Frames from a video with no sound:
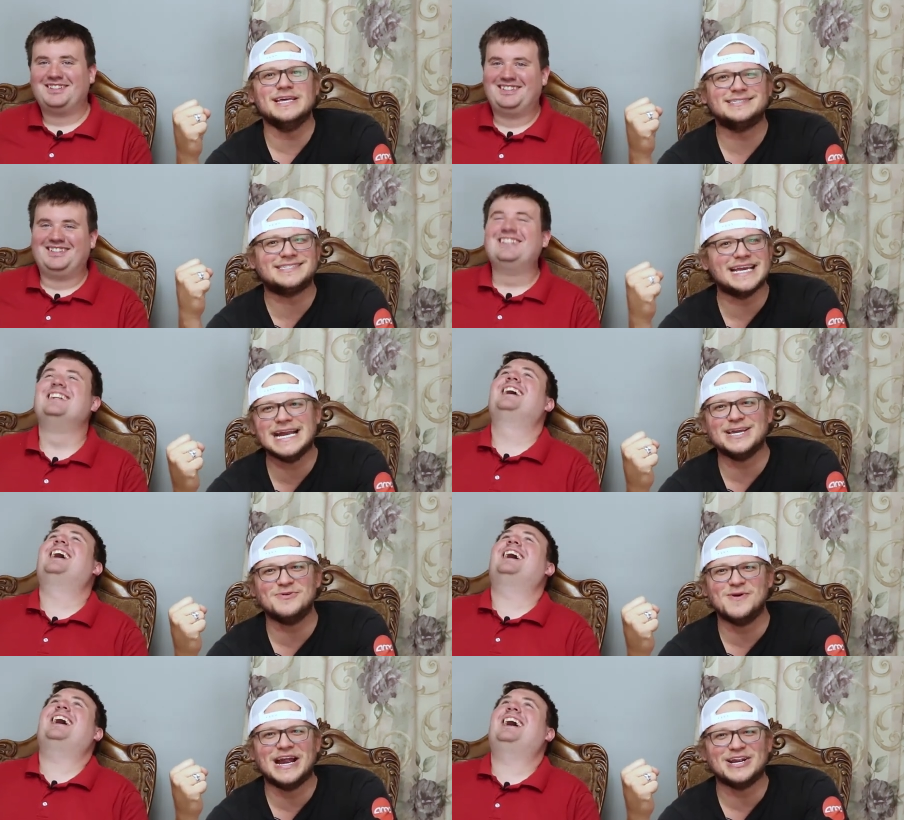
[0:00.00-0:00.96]
Speaker 1: this
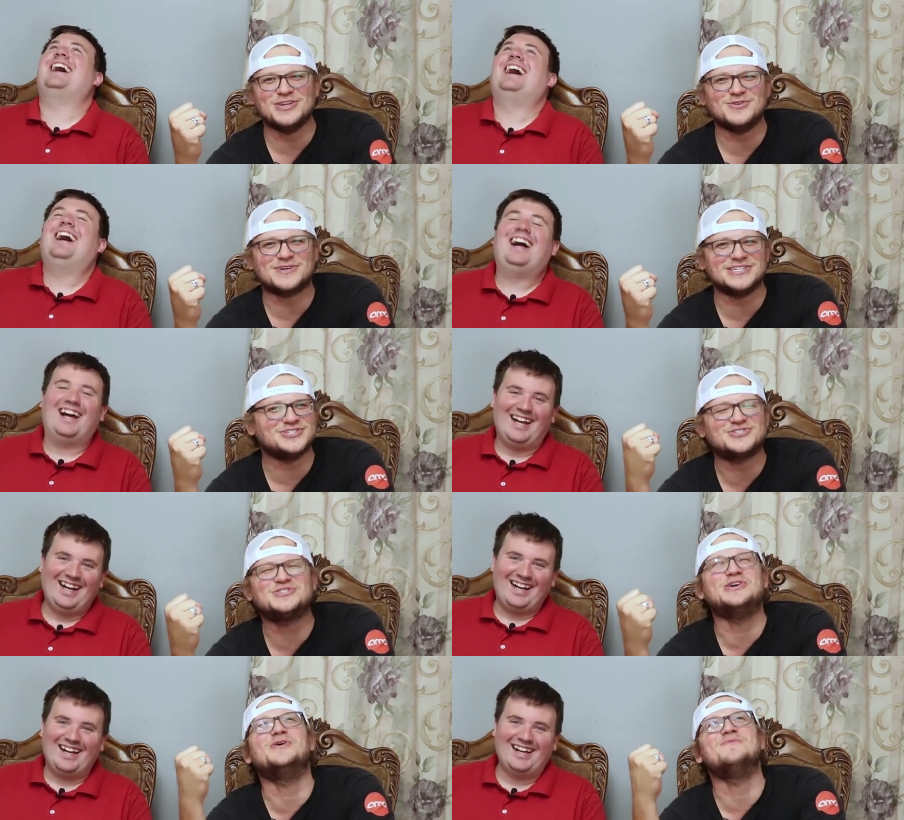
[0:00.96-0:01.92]
anywhere, you
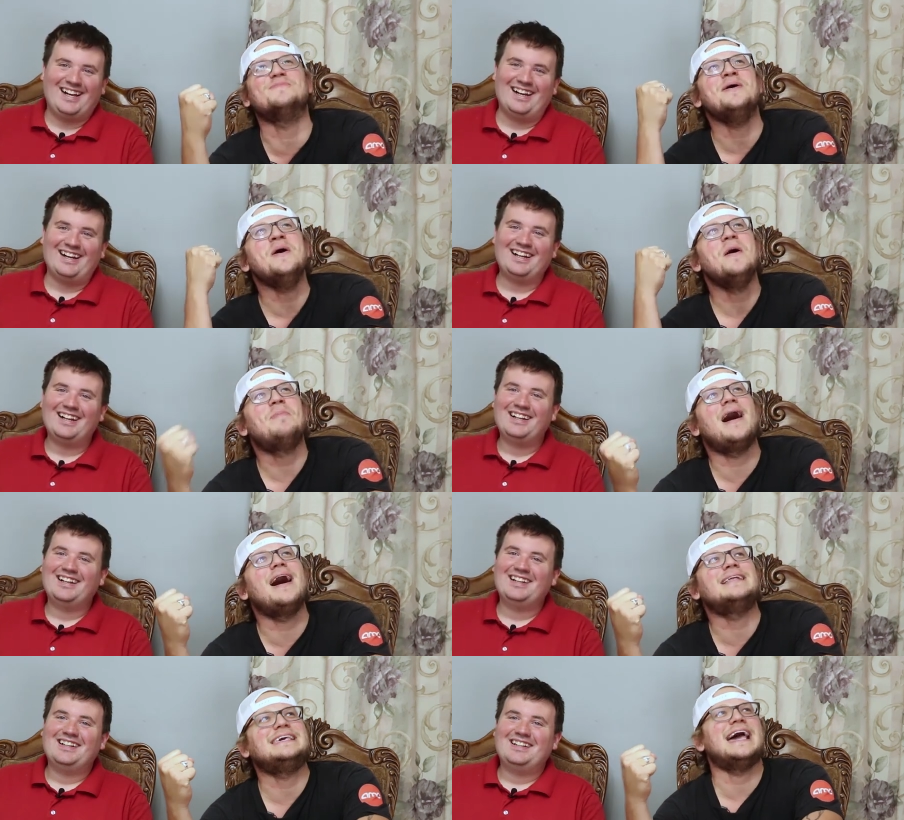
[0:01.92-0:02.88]
consume
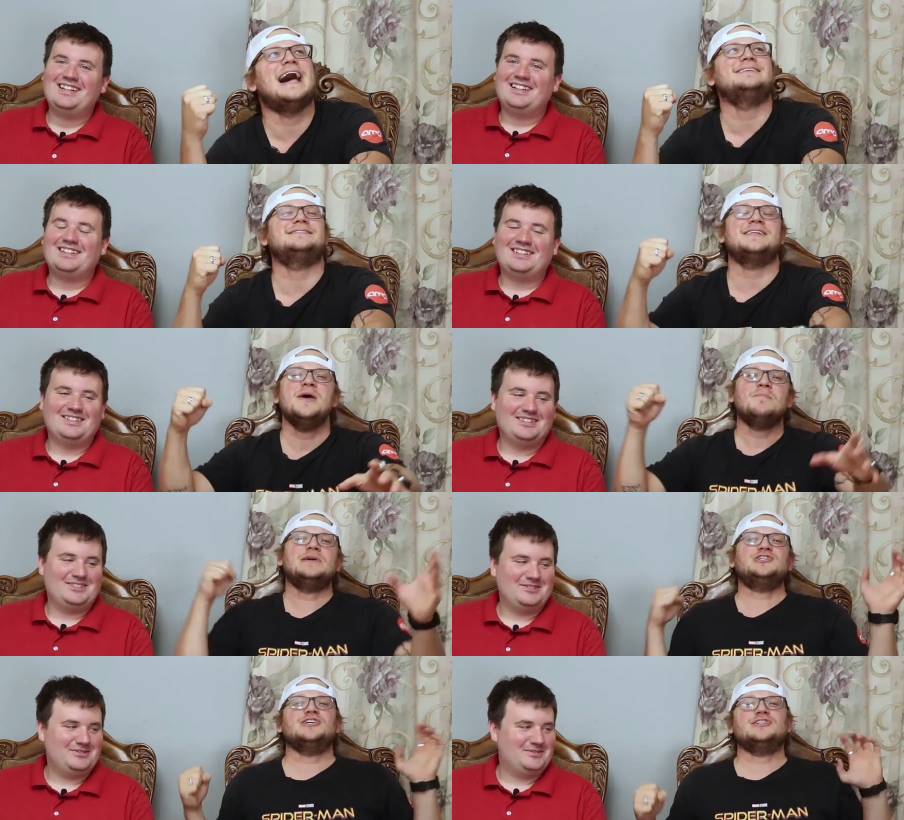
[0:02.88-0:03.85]
podcast. Be
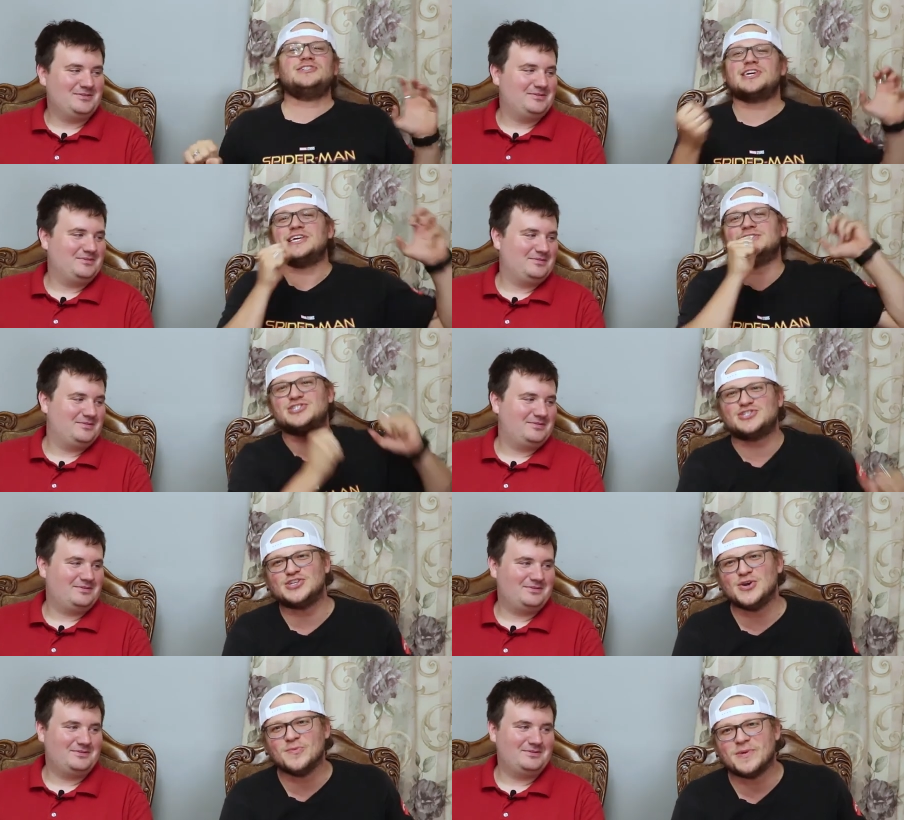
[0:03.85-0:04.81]
sure to
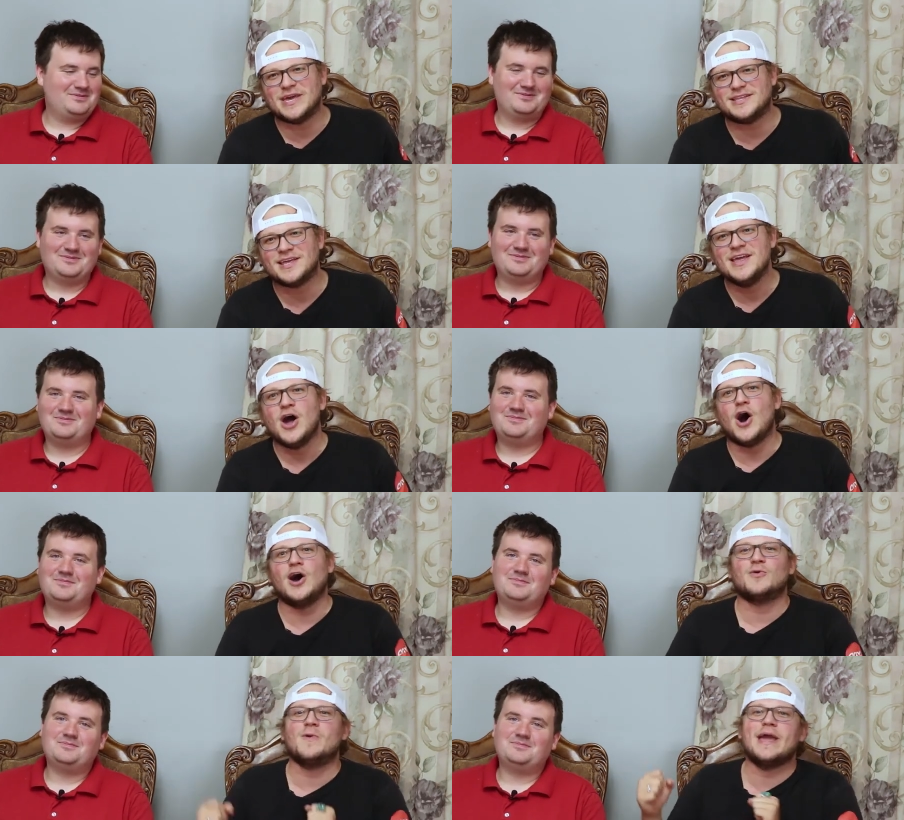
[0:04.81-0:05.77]
consume it on
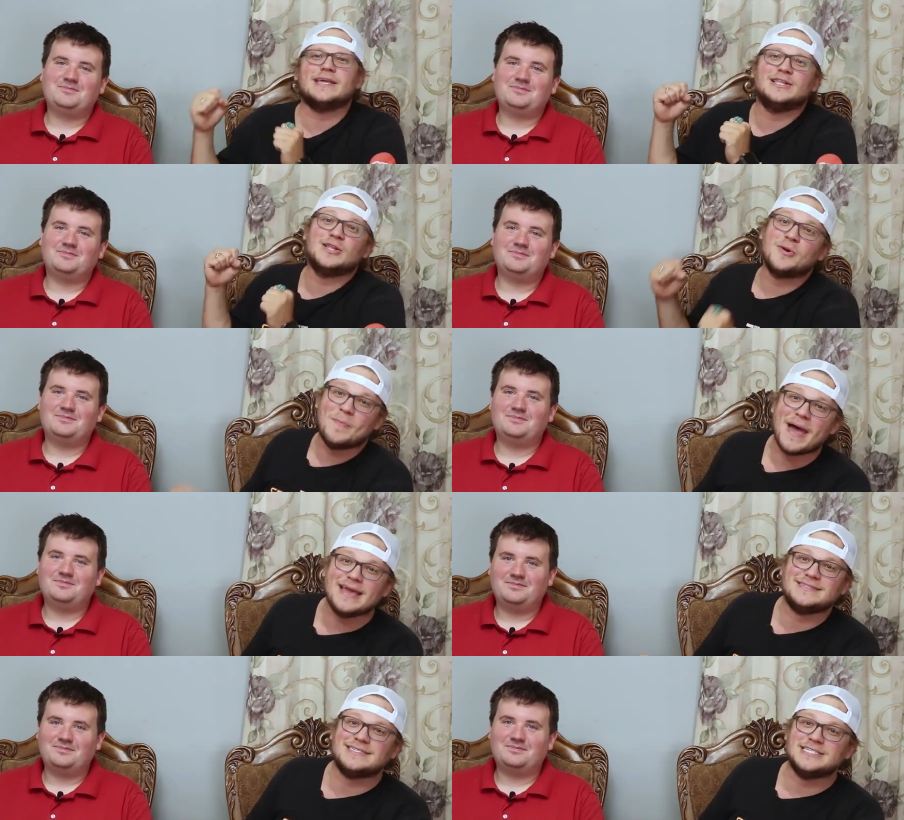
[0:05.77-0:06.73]
a regular
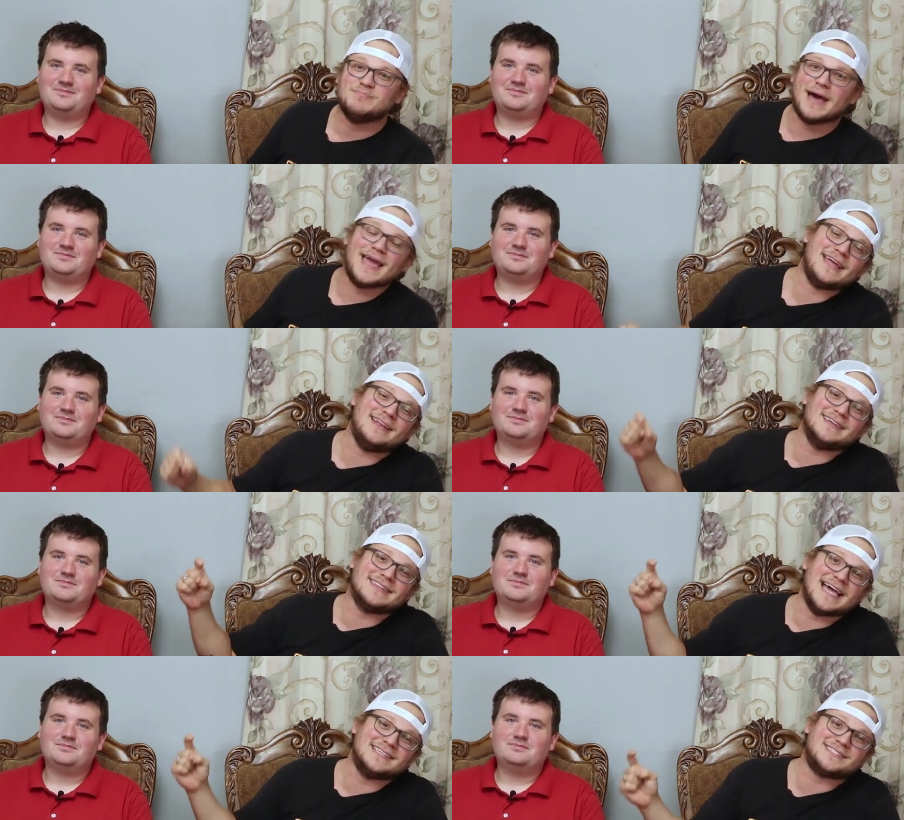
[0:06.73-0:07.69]
basis by hitting
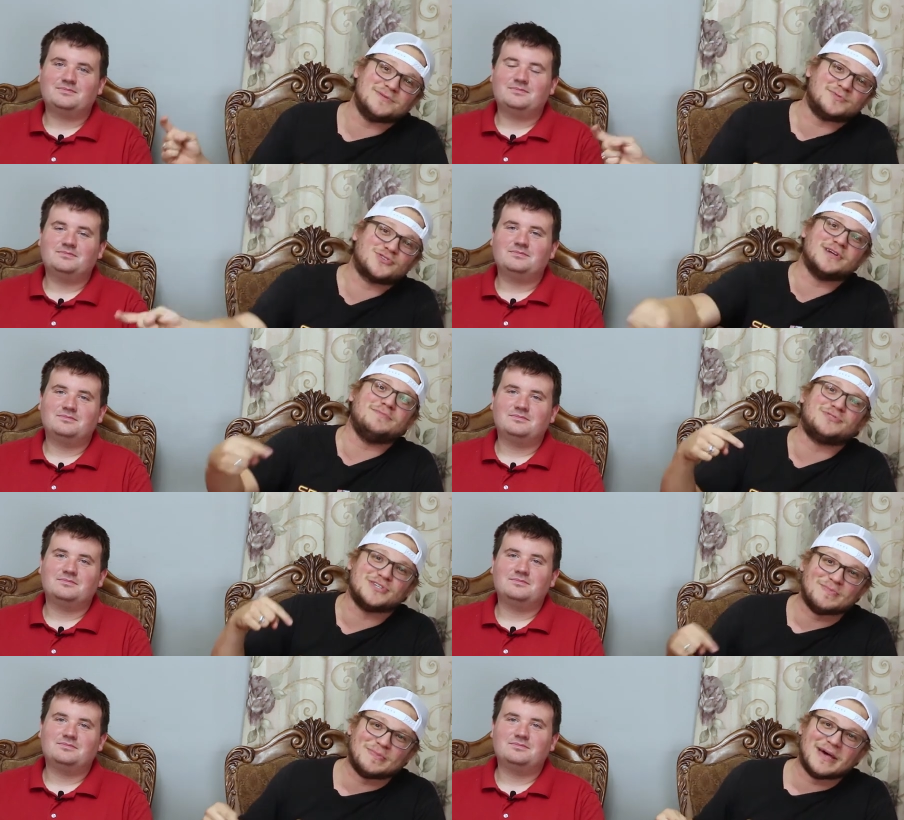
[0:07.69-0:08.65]
that
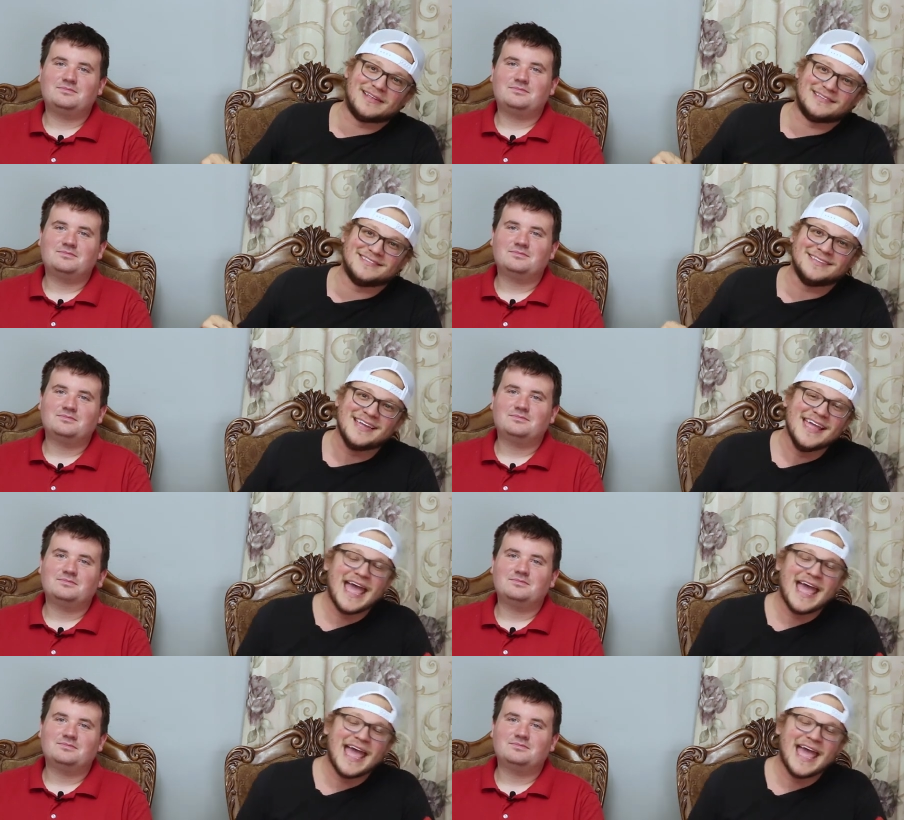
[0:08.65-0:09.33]
subscription button,